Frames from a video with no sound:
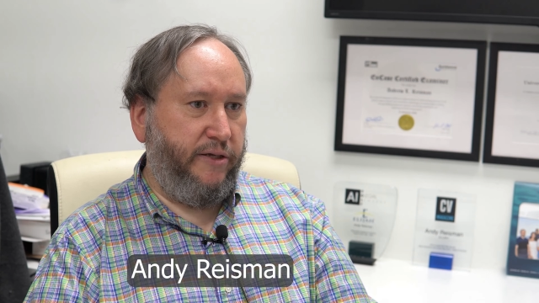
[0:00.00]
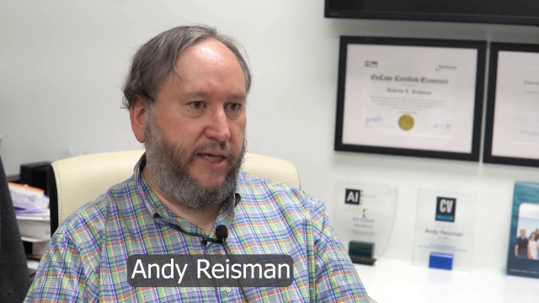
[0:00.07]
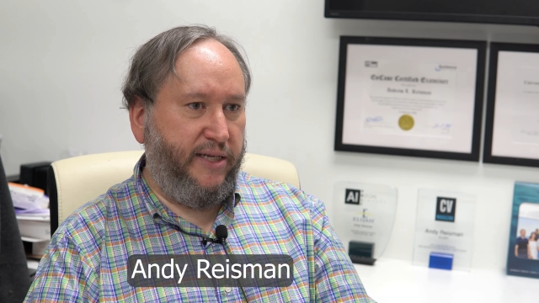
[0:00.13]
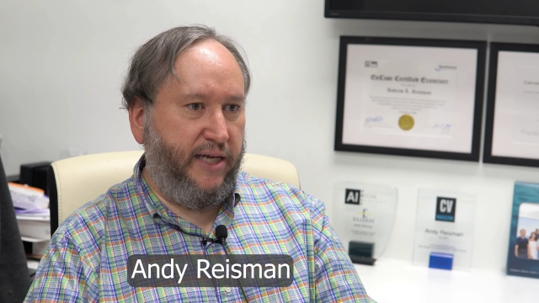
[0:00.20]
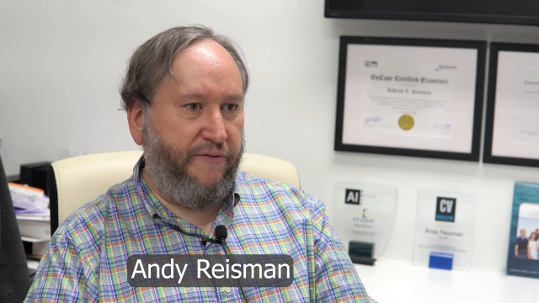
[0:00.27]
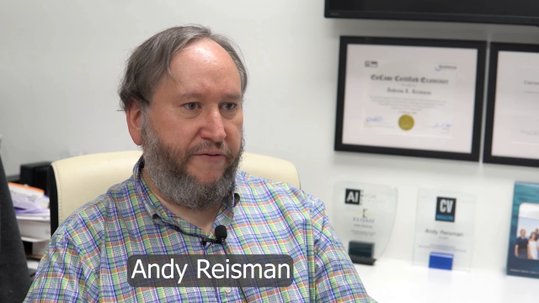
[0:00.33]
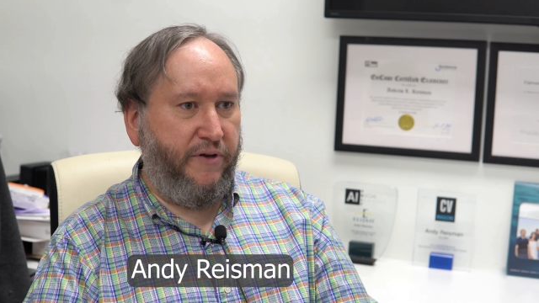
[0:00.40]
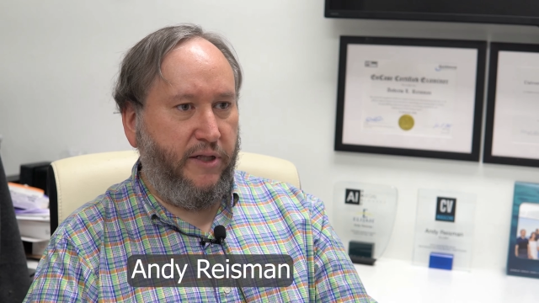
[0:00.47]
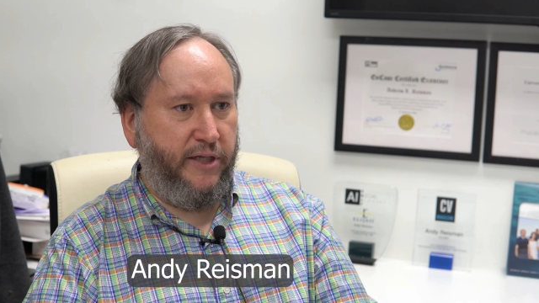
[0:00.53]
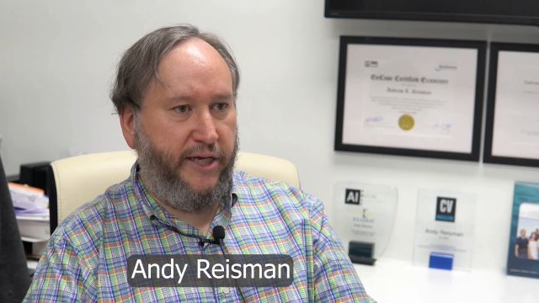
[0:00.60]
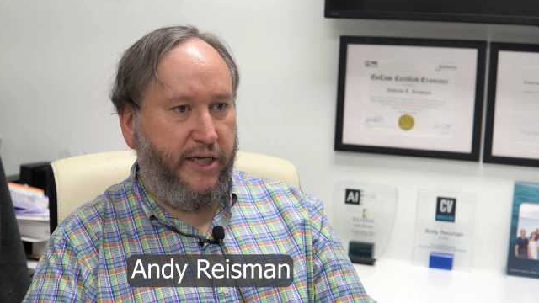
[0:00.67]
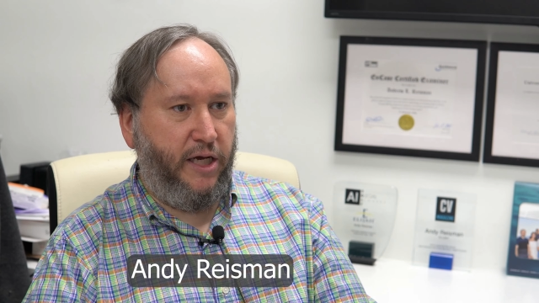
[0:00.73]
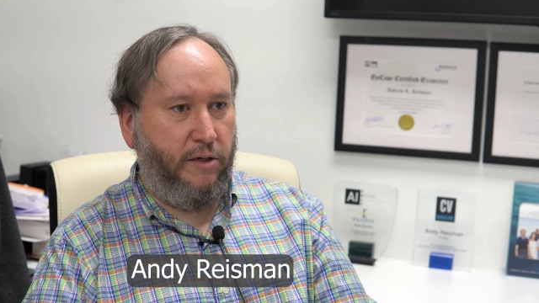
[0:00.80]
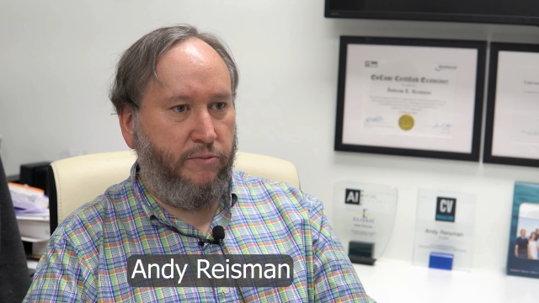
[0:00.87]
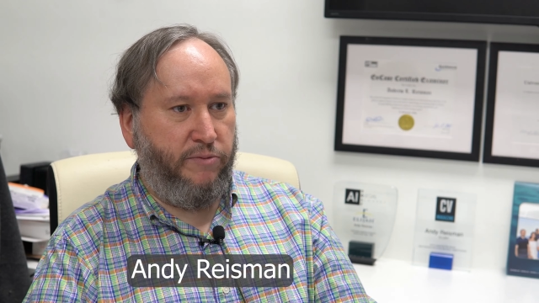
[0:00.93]
that definitely
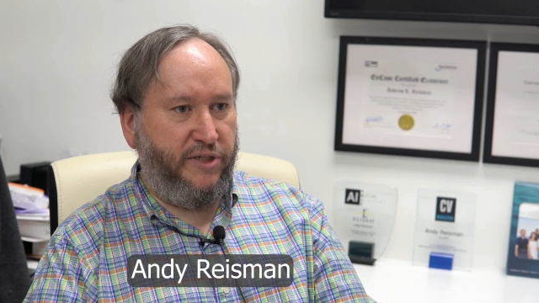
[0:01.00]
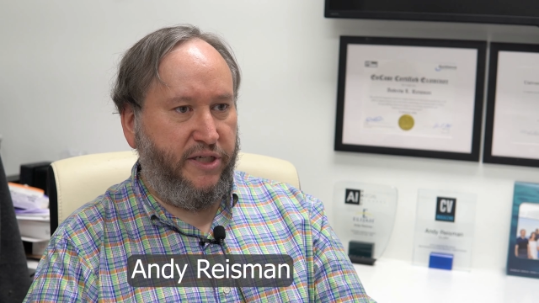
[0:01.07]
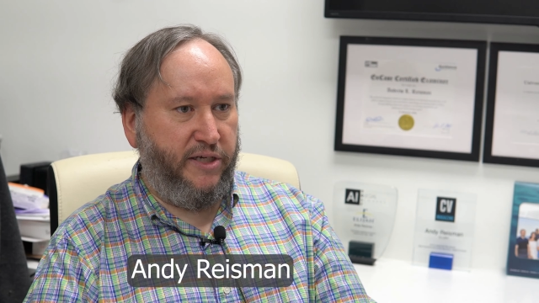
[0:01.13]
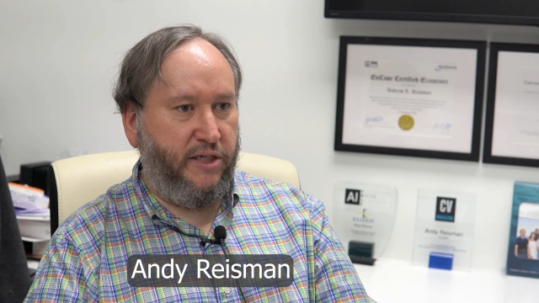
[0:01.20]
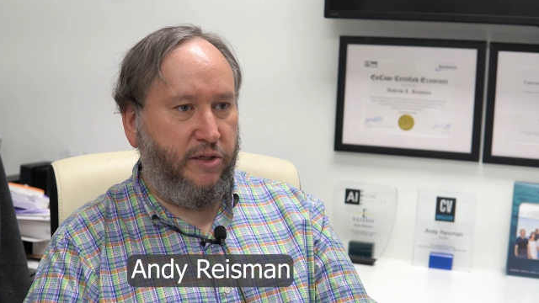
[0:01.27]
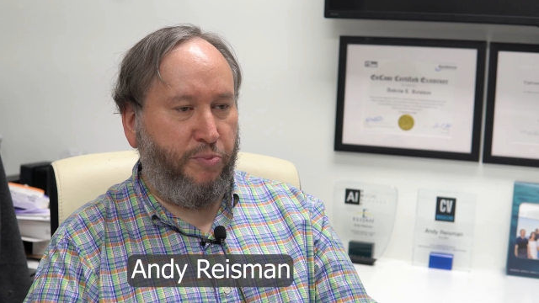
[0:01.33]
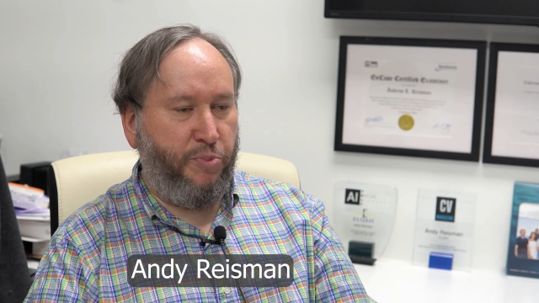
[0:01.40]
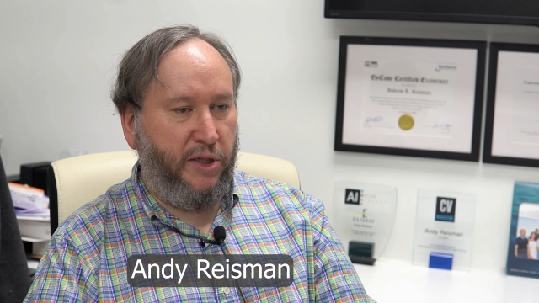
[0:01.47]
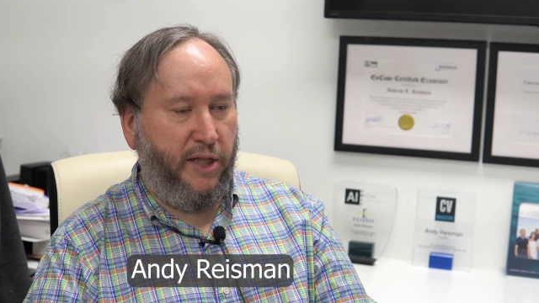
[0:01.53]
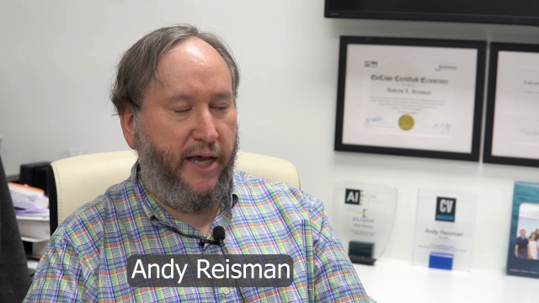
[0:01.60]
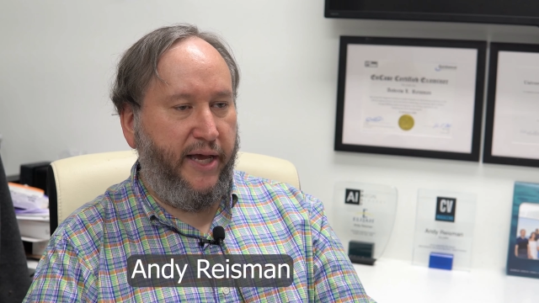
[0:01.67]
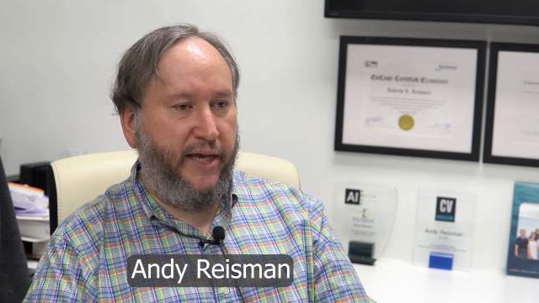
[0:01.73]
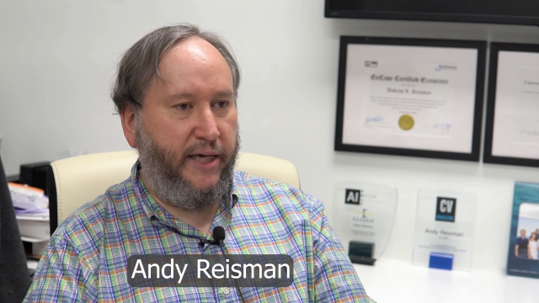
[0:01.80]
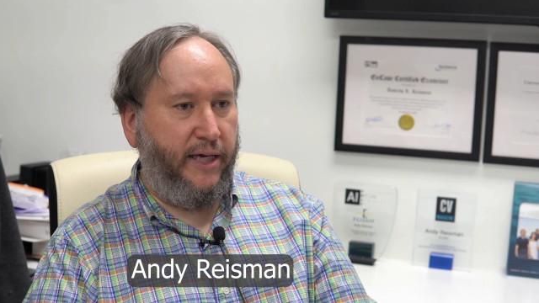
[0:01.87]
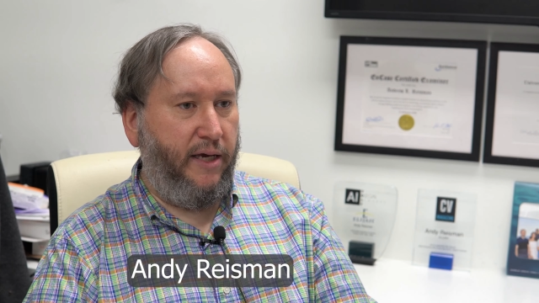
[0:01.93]
comes into
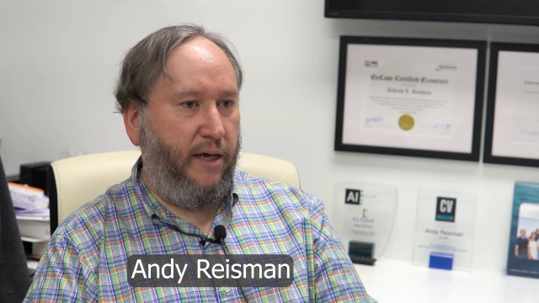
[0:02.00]
play.